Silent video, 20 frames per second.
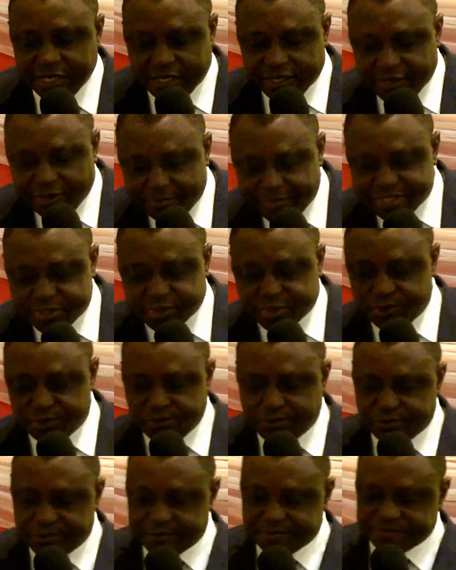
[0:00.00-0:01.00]
Number two,
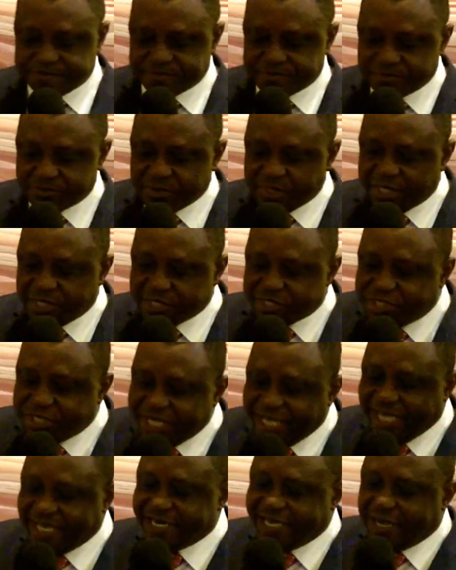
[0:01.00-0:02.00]

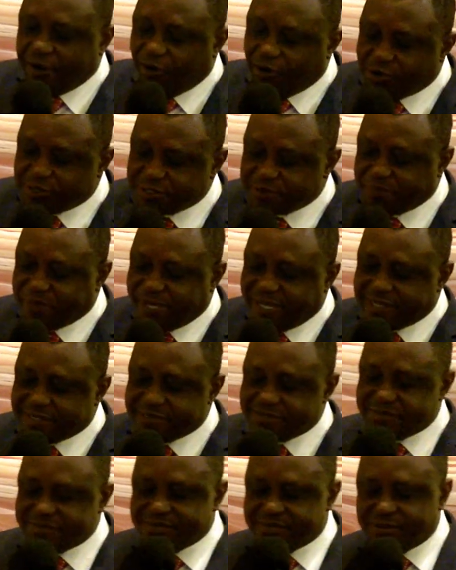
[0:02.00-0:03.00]
she and her
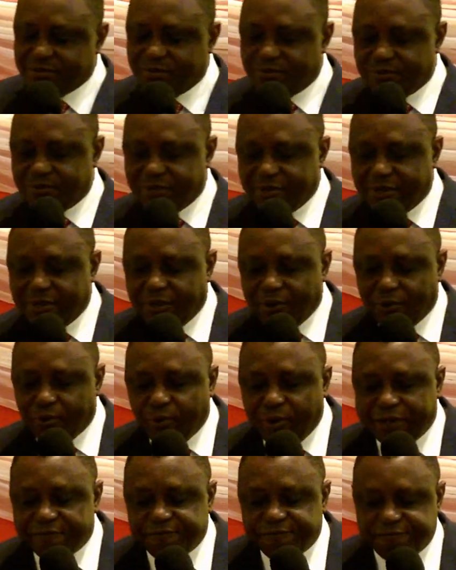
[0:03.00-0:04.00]
husband
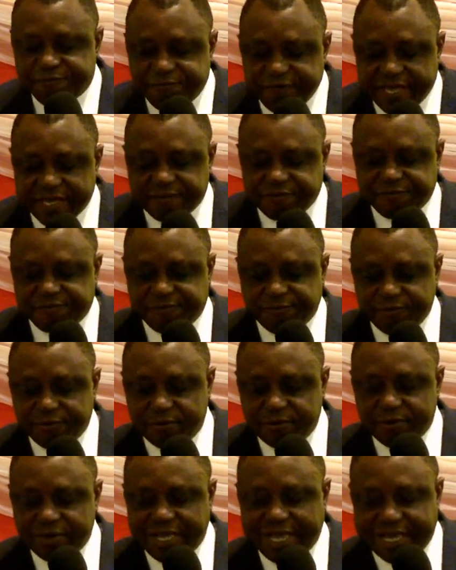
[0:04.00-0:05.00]
were
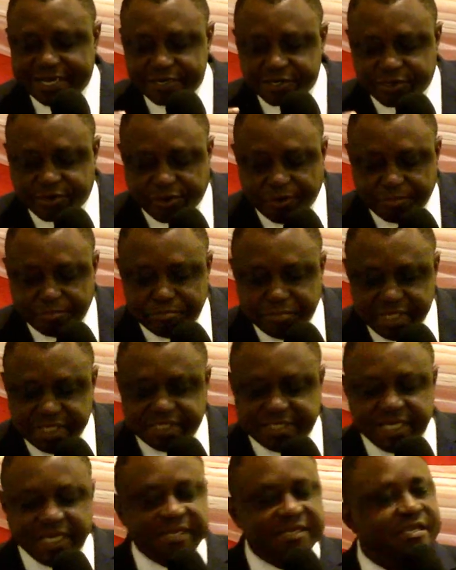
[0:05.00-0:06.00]
faithful and
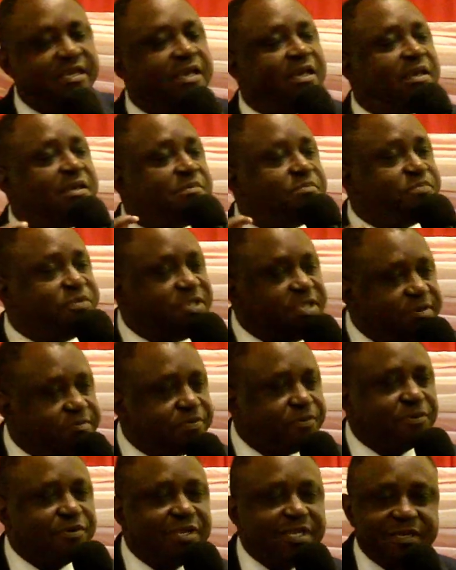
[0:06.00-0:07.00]
committed
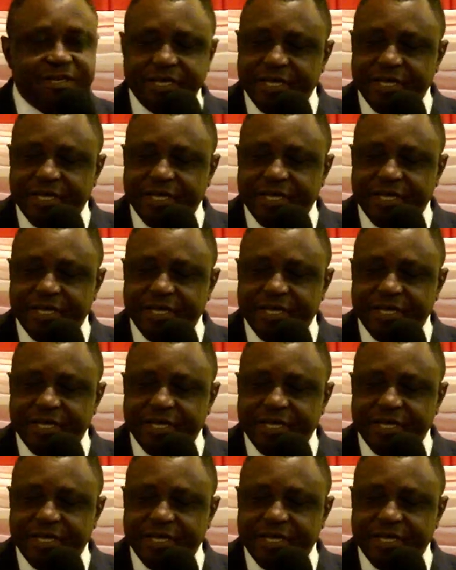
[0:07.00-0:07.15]
people